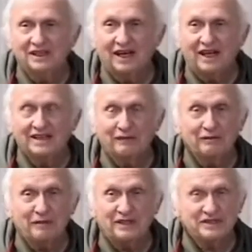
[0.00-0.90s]
I think we
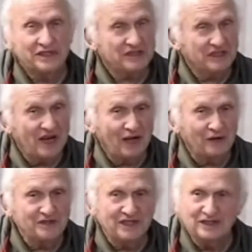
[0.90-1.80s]
paid
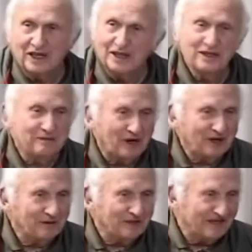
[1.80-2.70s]
$60, and at the end of the
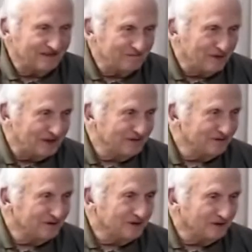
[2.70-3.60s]
market, we had enough money
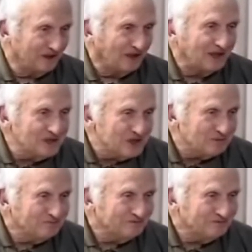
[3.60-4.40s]
for a lunch,